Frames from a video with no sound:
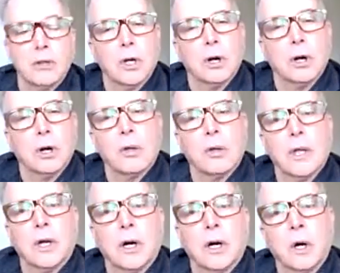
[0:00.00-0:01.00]
you know that
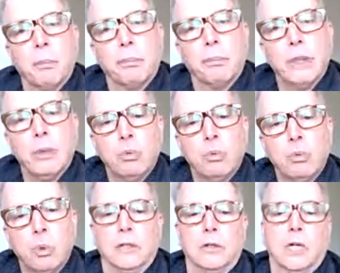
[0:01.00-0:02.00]
there are a
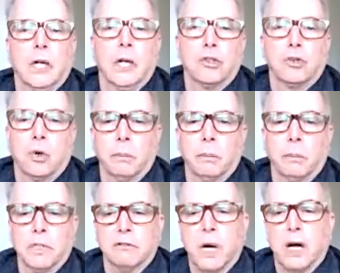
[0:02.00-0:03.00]
bewildering
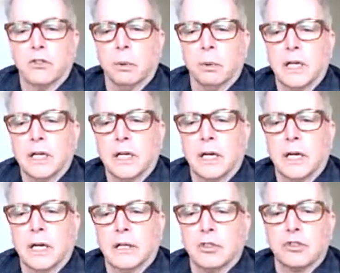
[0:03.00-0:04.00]
assortment of possible
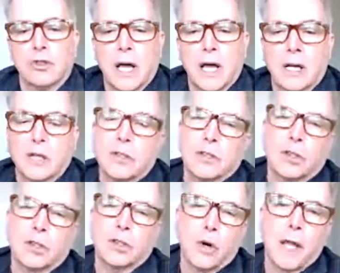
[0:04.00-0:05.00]
indexes, strategies, and
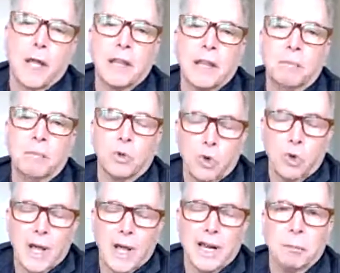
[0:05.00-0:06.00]

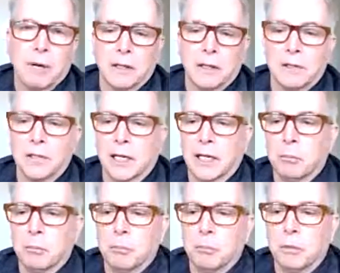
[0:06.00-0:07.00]
crediting methods that
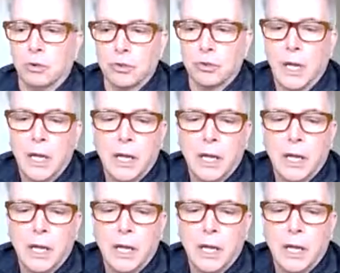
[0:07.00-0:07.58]
can be used.